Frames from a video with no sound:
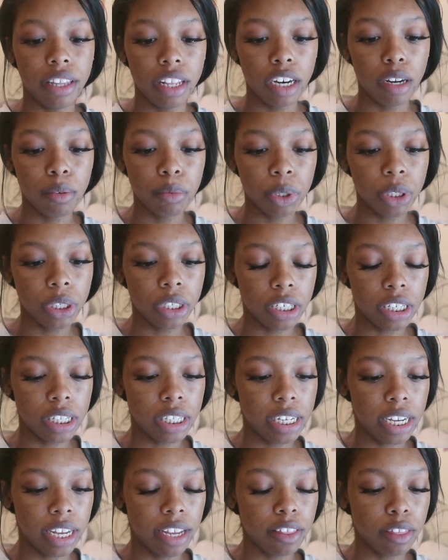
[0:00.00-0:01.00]
Then I'm just gonna
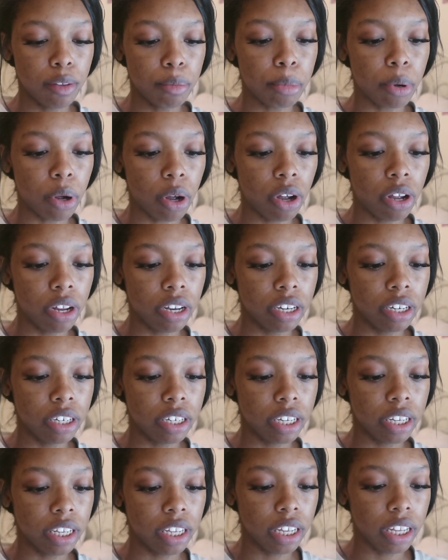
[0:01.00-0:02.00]
take the bond
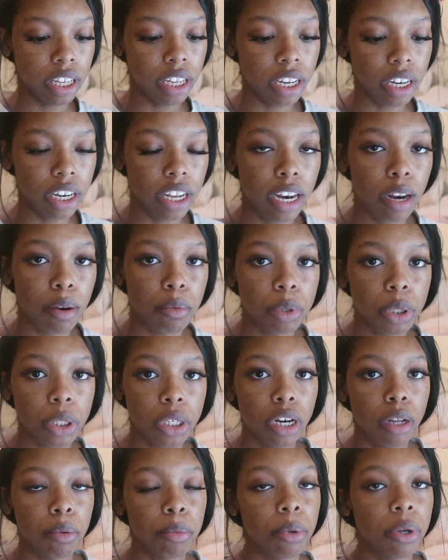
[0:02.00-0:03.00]
again, and I'm just
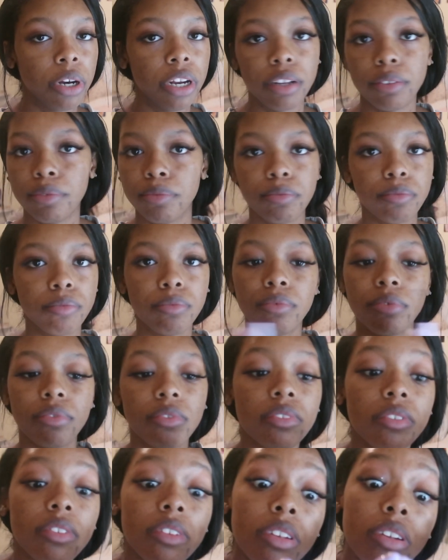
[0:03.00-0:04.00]
gonna put it
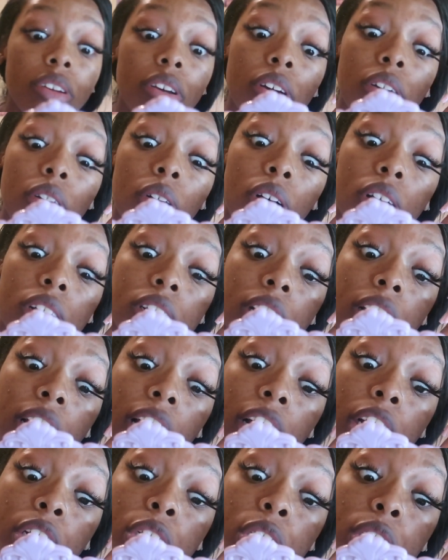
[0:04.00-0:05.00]
on all the
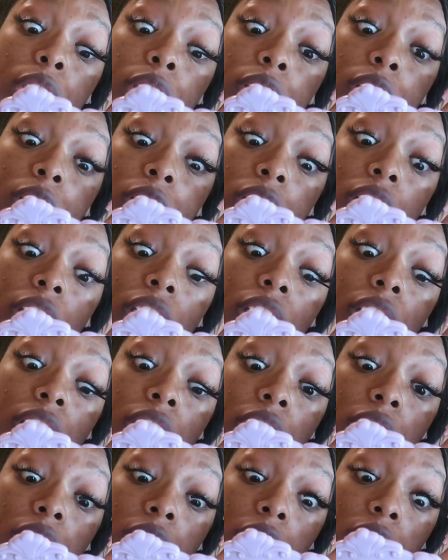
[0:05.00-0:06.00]
lashes
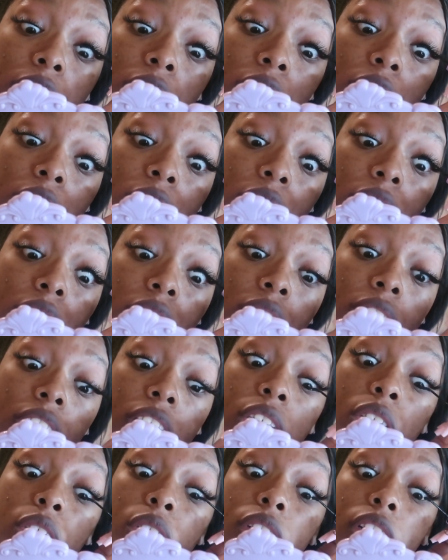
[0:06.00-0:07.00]
again, just to
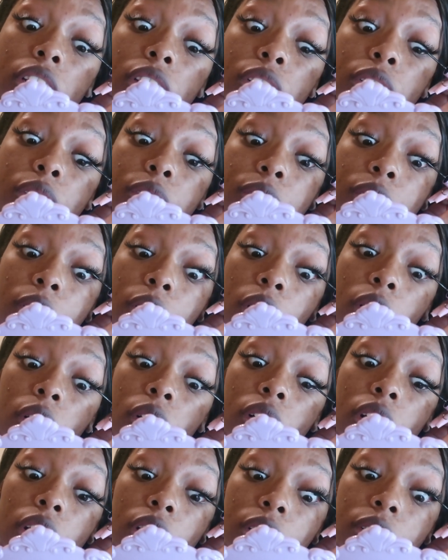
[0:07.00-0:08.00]
make sure that they're
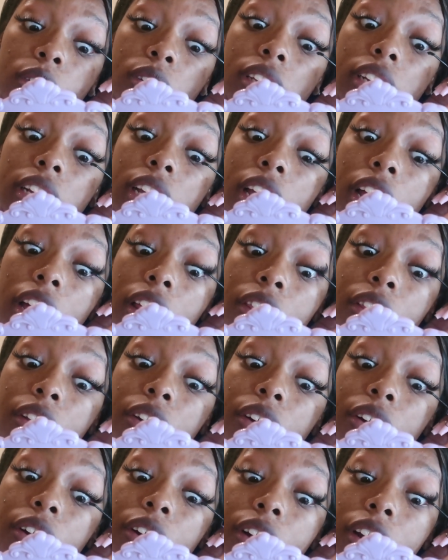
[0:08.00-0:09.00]
all glued together
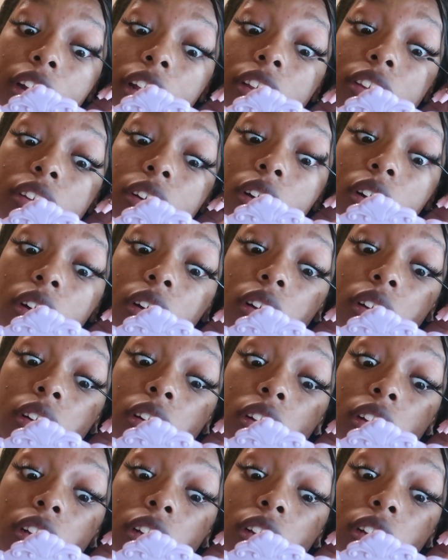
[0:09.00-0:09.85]
and it's all,